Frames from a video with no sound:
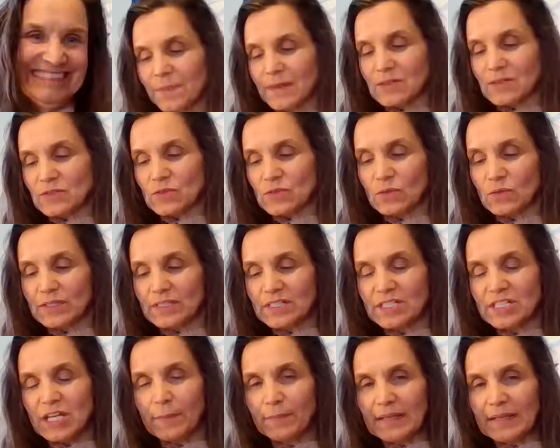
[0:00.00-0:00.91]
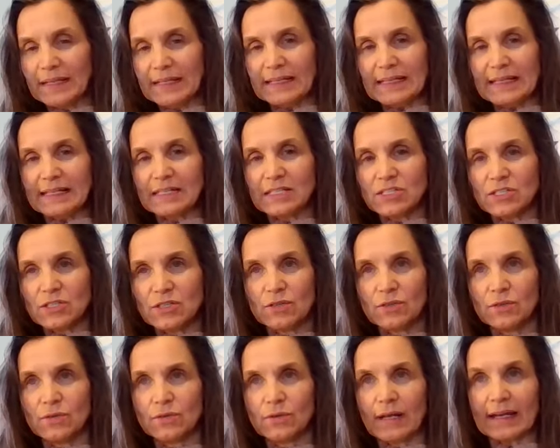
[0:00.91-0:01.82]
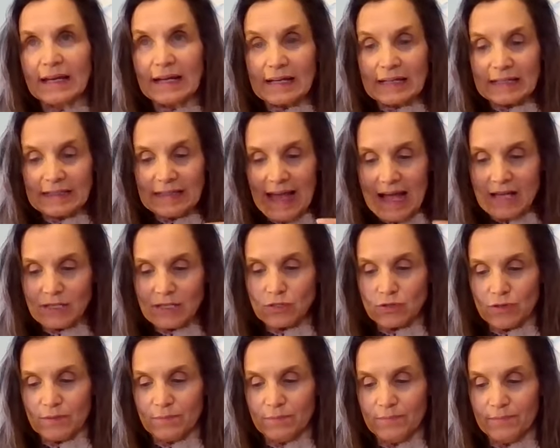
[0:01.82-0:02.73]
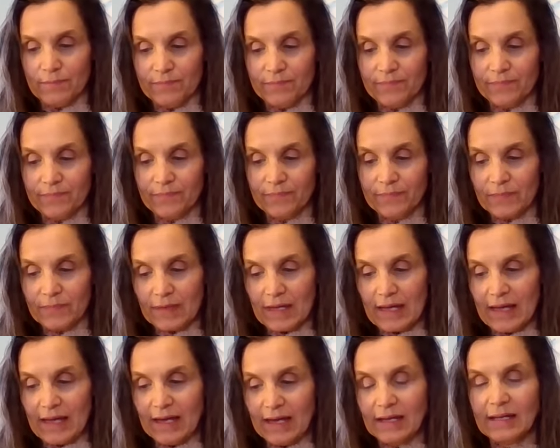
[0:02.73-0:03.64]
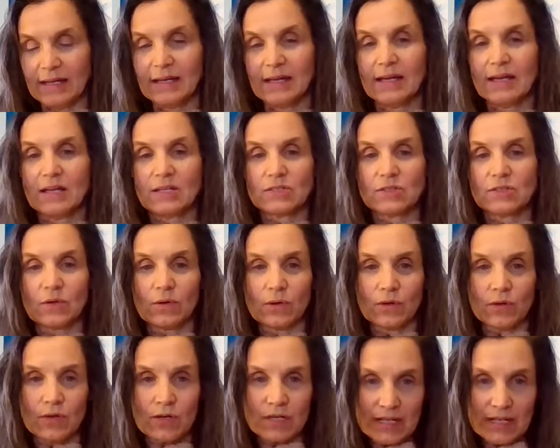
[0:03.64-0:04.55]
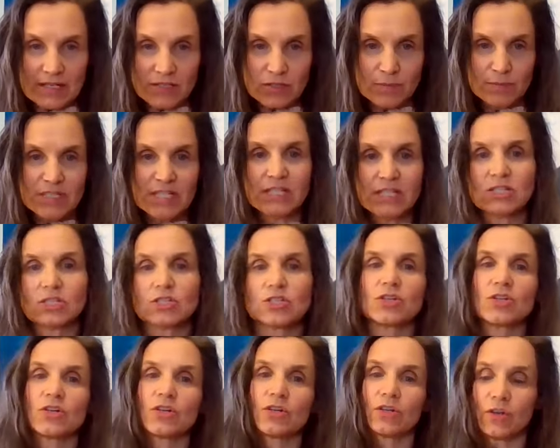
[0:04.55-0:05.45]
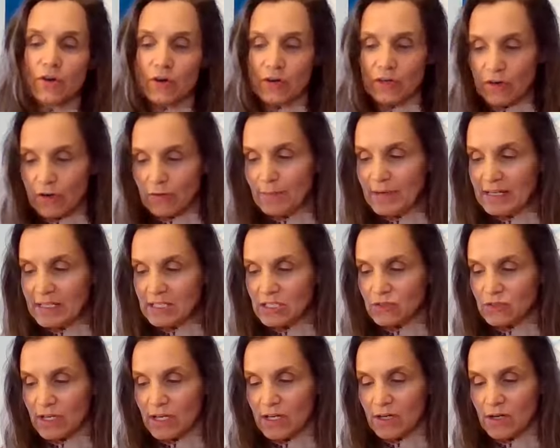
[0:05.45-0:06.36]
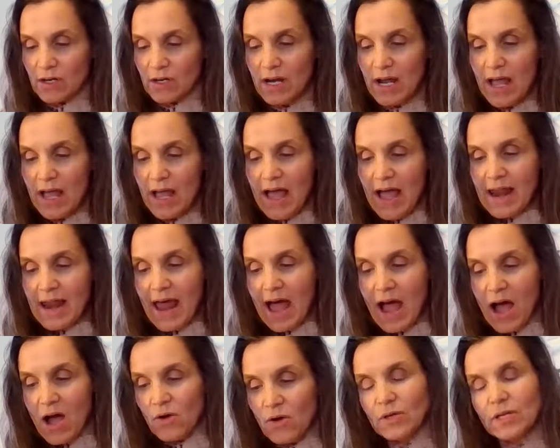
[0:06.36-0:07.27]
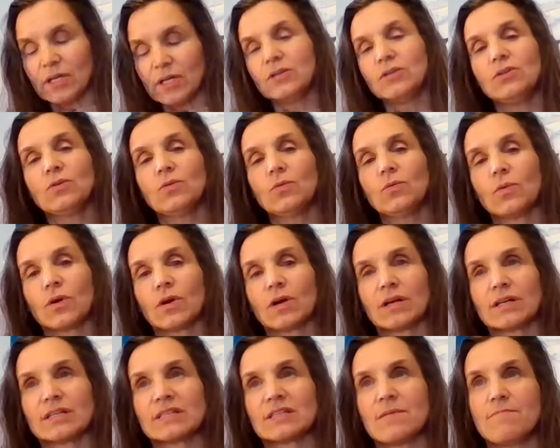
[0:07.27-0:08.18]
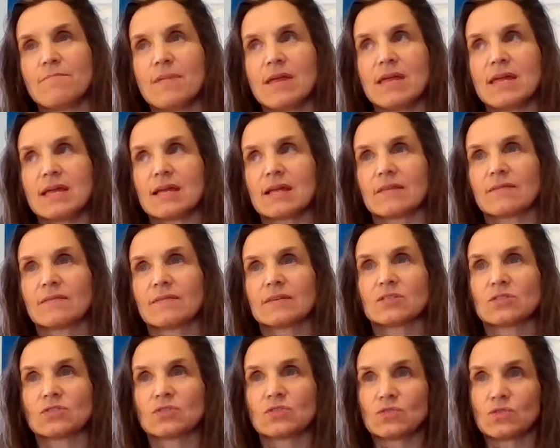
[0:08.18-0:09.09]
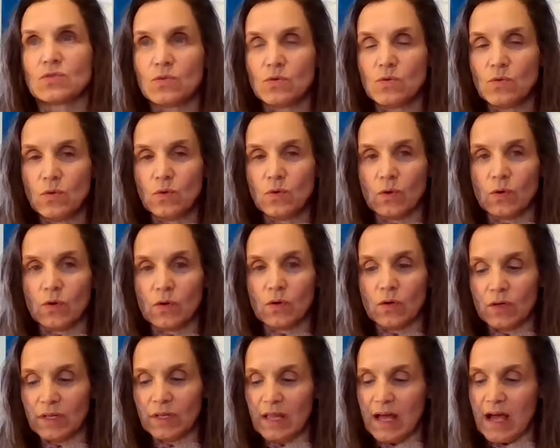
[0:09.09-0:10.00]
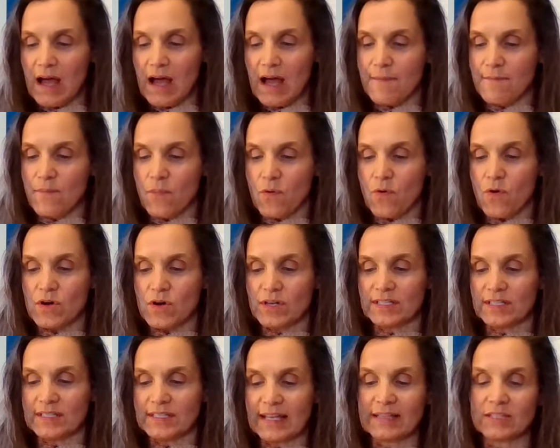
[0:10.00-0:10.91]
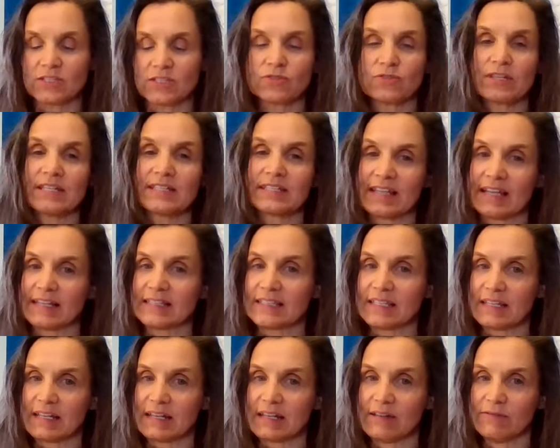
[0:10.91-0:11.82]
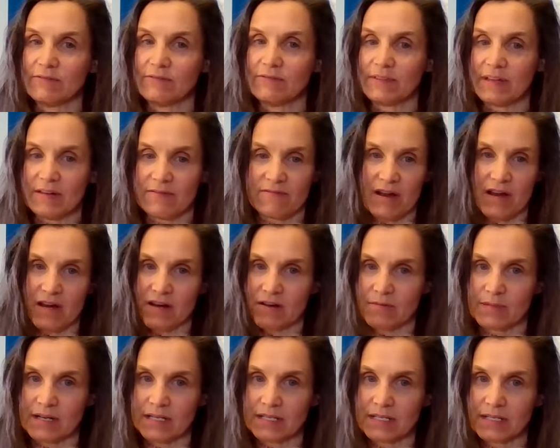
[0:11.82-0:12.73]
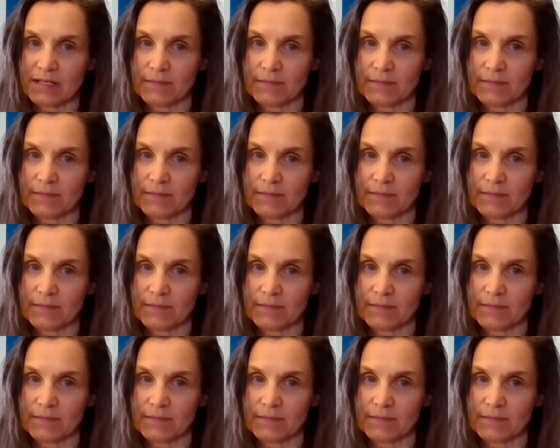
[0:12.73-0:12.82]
So jumping into like a classroom, okay? So you're a classroom teacher or you're administrator, and how can you work to make the school a more sensory sensitive environment?